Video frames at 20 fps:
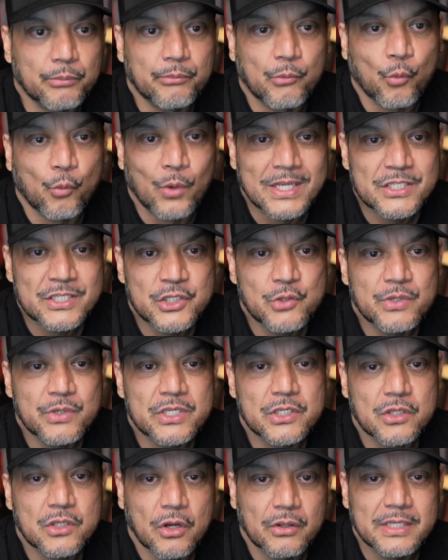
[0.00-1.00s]
once you
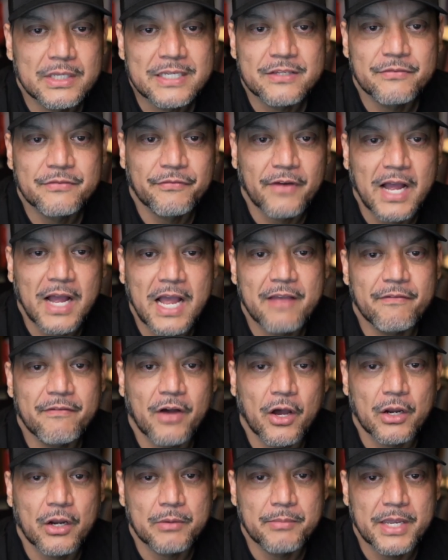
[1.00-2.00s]
install these 5
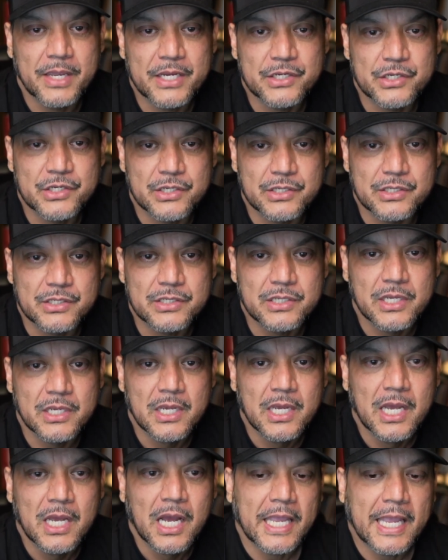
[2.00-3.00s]
automations,
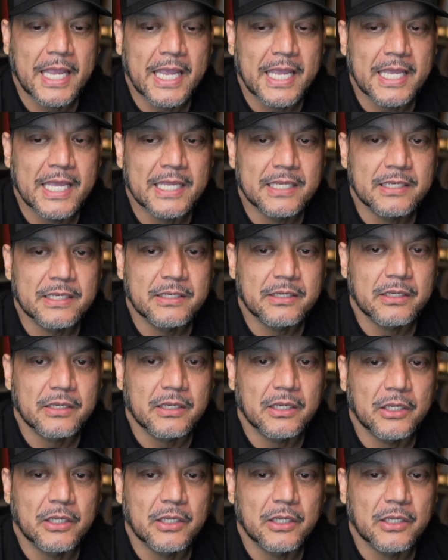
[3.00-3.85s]
and